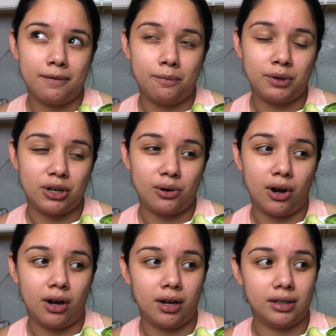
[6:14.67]
what do you
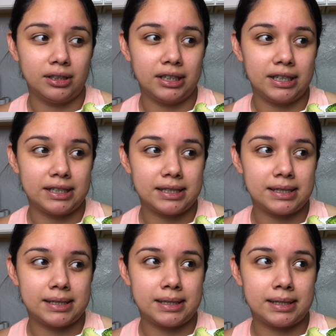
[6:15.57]
call it,
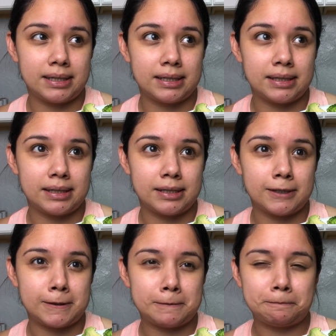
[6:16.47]

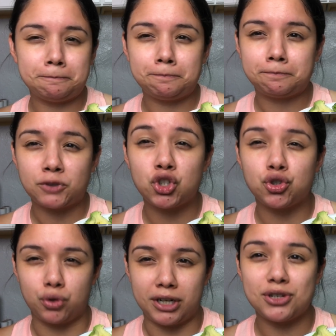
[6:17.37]

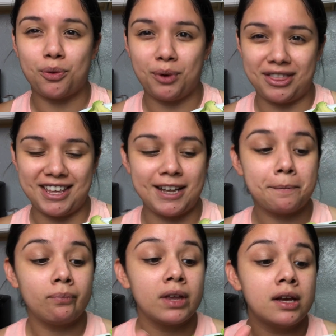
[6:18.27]
strict with it.
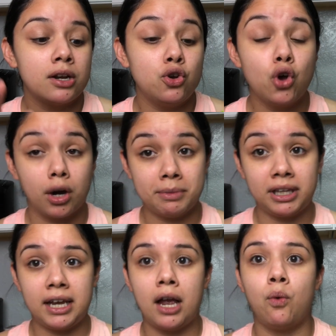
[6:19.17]

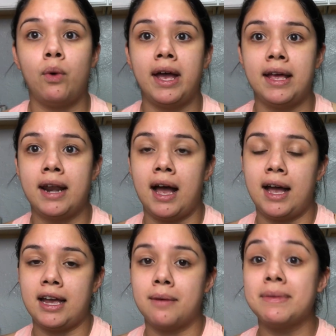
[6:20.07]
Normally when
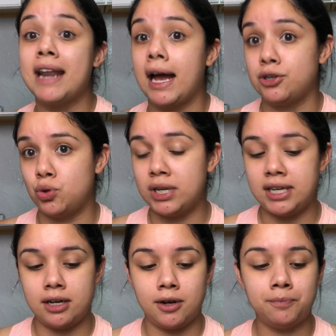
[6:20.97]
I am not doing
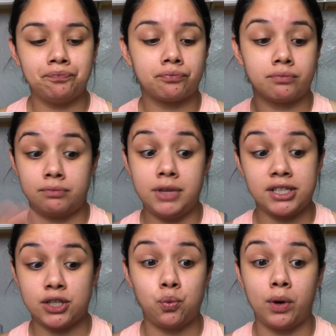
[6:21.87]
keto,
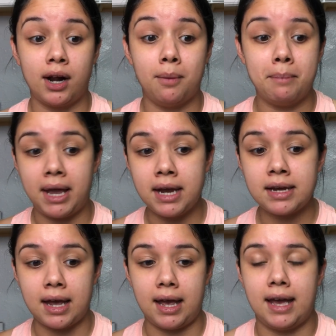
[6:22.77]
this is what I'll
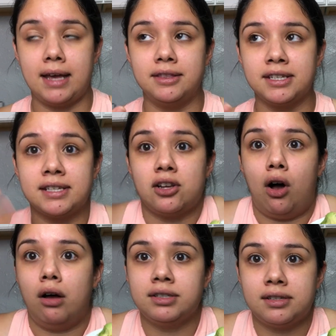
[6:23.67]
make. And this is
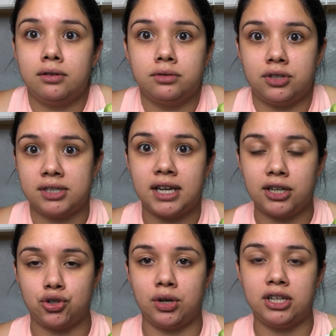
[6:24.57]
also just like
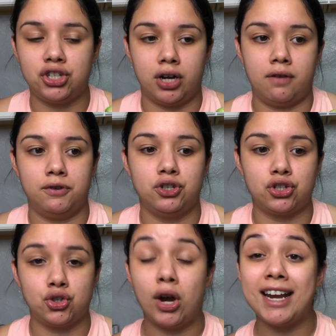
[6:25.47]
a treat in general. If you're
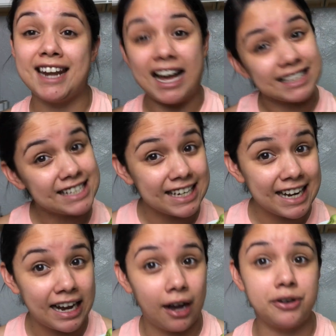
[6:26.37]
just trying not to
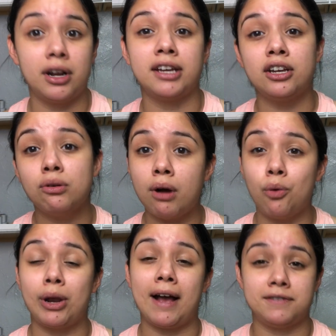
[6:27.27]
eat out, you're like, you know
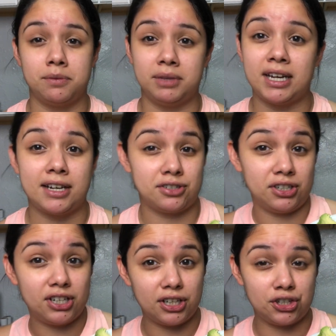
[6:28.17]
what, we have something
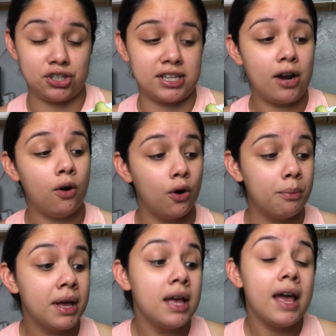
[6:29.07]
actually delicious at
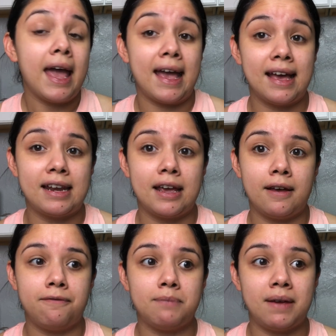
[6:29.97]
home. And
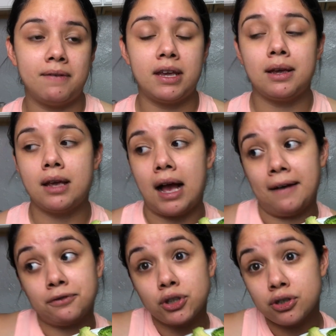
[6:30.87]
if maybe
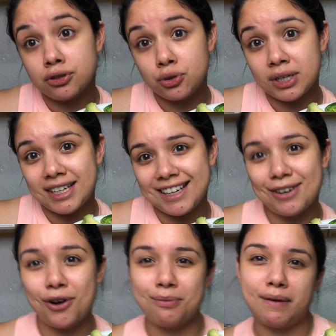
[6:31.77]
after you're doing
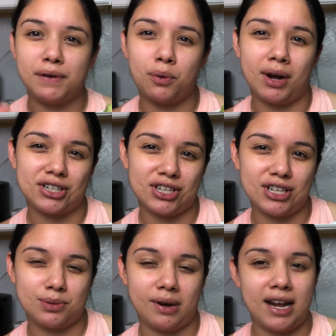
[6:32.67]
keto, or maybe you're watching
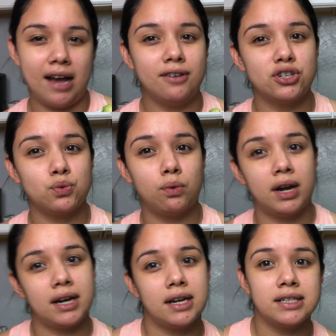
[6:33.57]
this right now, you just
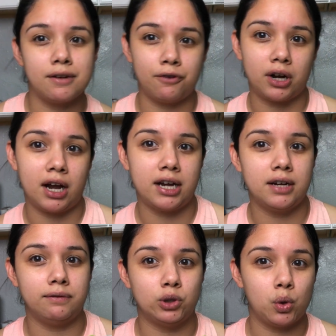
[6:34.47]
wanted a different kind
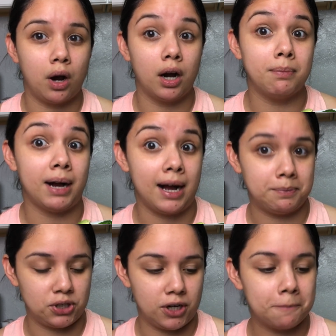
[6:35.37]
of low carb
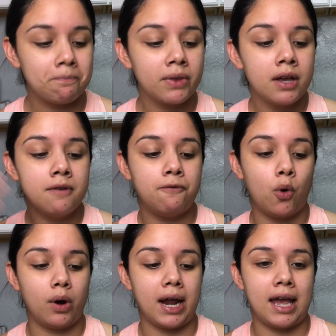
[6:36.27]
option
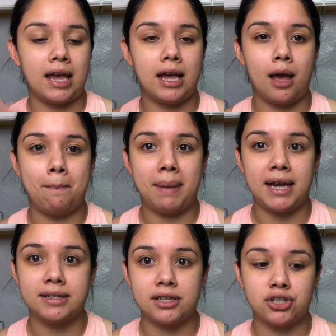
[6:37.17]
for a
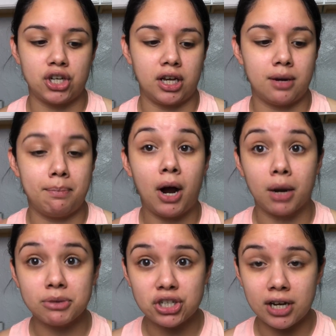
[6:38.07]
baked chicken
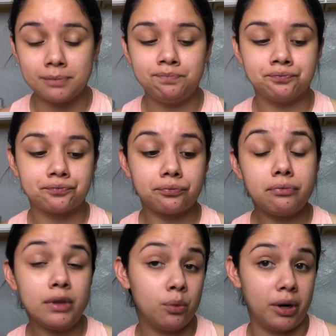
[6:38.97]
parmesan,
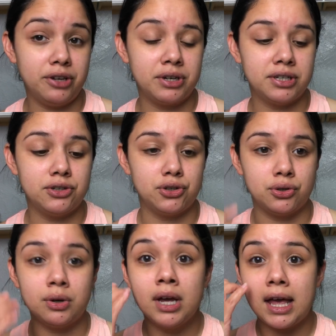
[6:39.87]
what you can
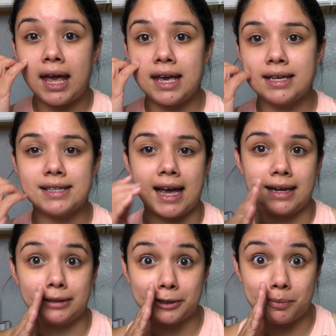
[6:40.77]
do is add
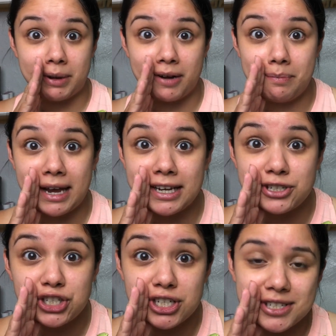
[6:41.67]
a little bit of mac and
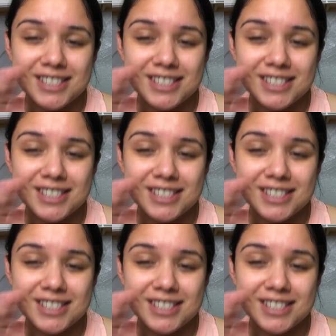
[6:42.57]
cheese